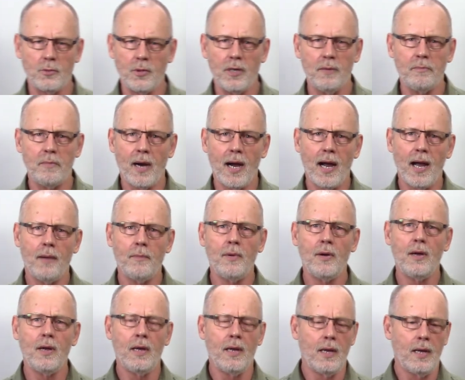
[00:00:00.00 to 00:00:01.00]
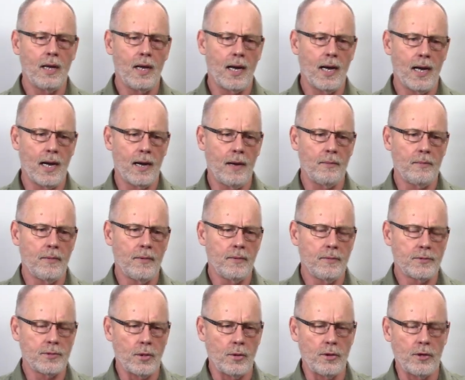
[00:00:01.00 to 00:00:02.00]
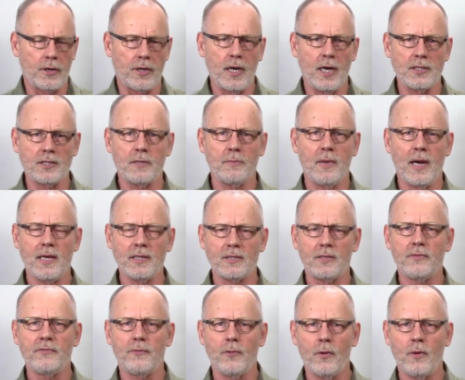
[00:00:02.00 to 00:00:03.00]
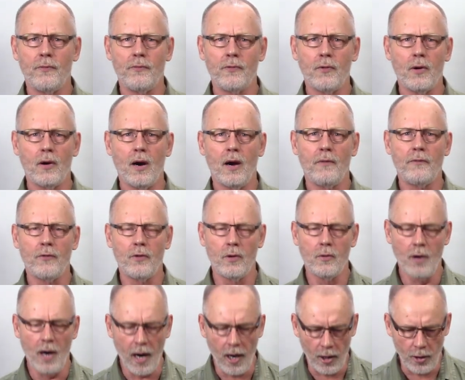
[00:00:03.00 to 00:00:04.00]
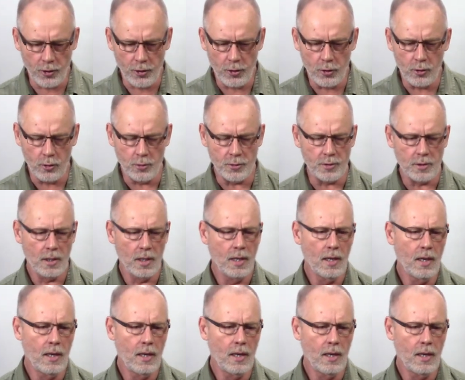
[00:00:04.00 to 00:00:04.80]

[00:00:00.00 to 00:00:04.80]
We didn't buy them, uh, so they're customized for for for our use